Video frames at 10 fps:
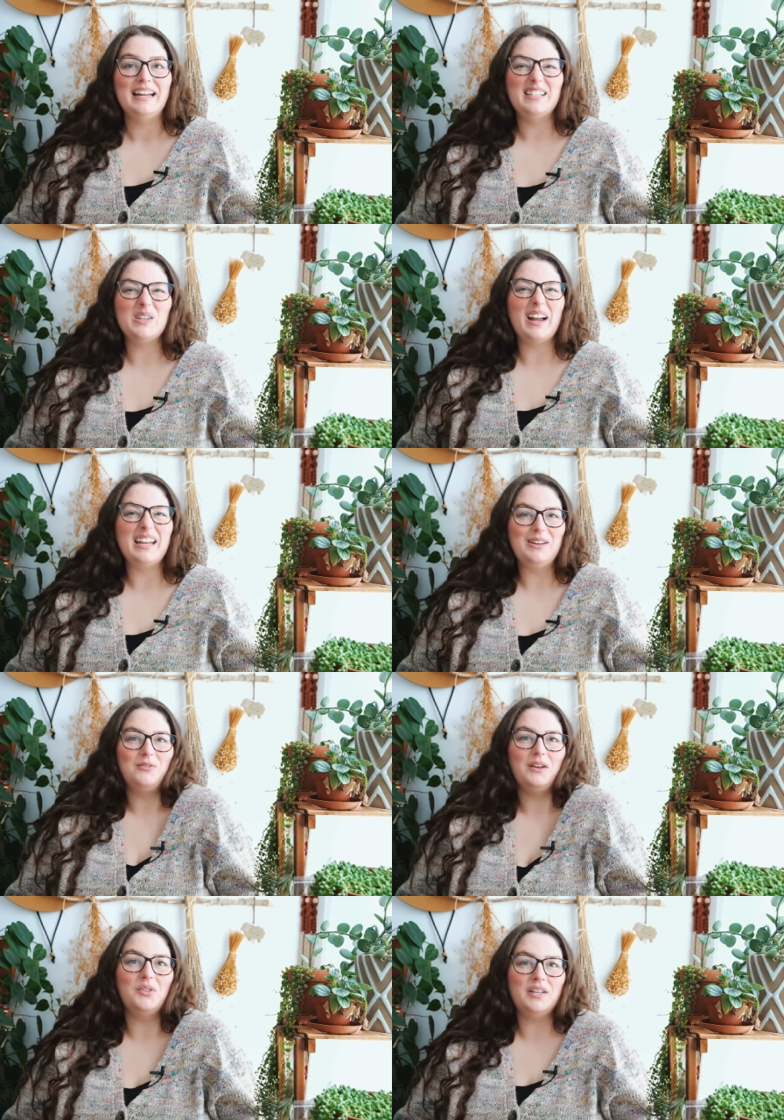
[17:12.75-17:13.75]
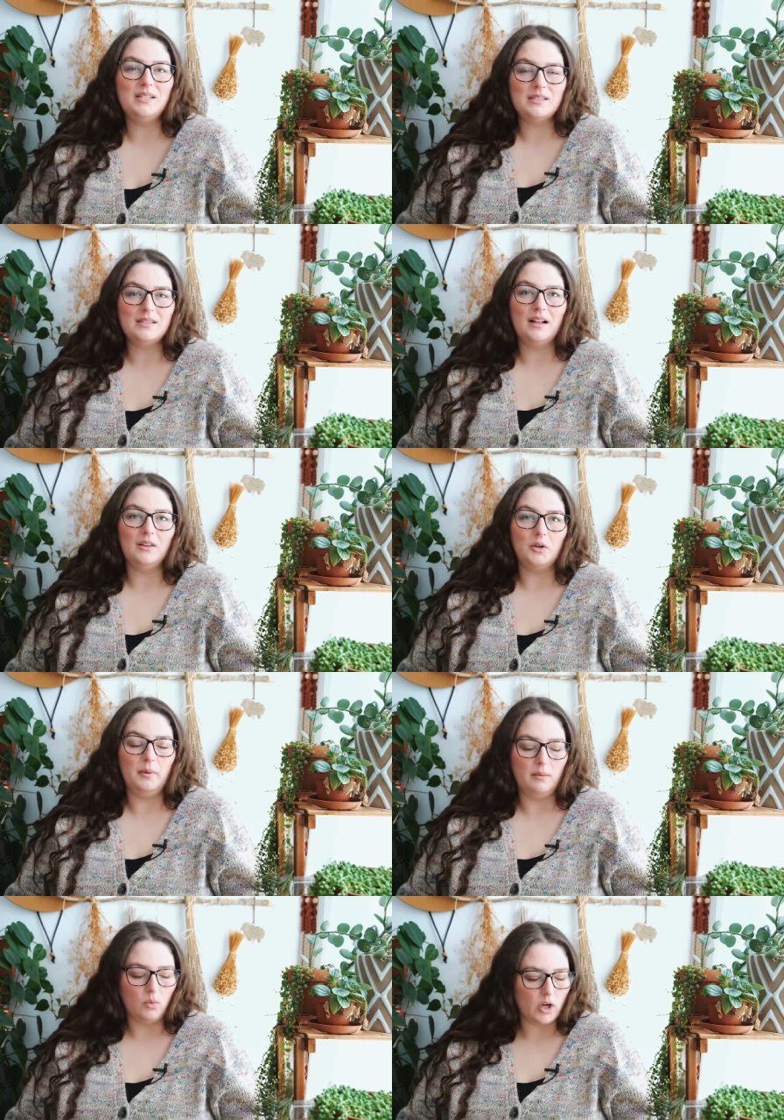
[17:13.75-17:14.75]
and so I can feel this a little
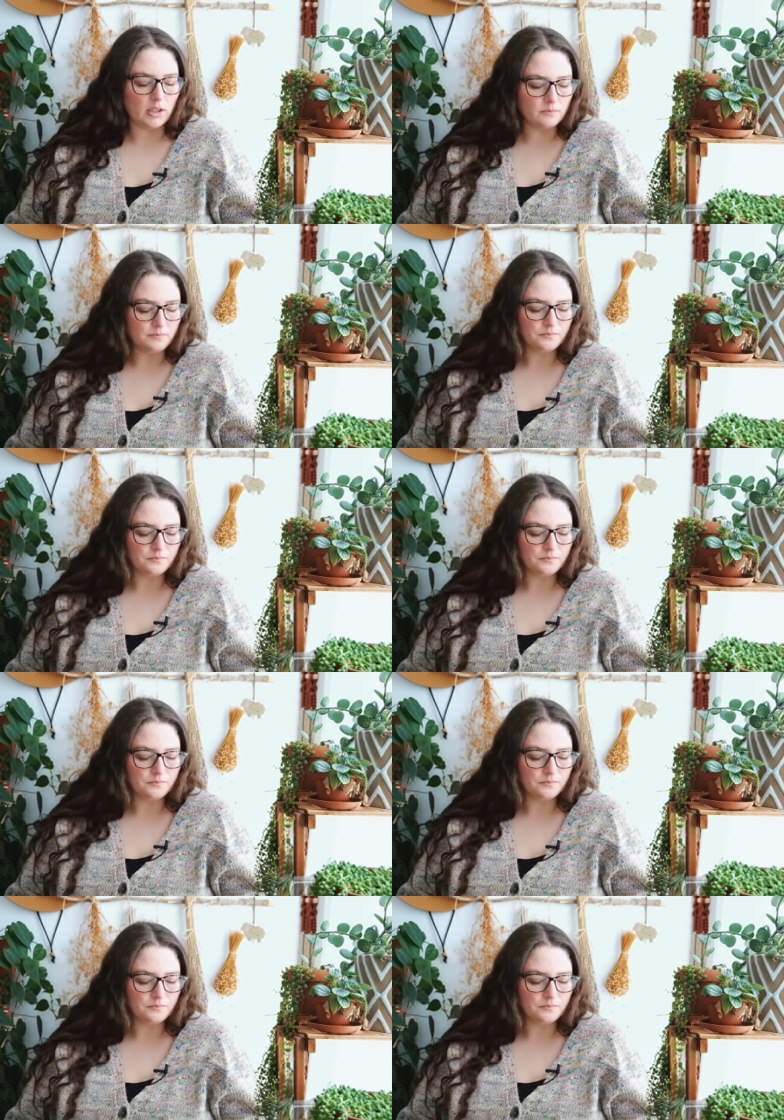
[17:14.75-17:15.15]
bit more.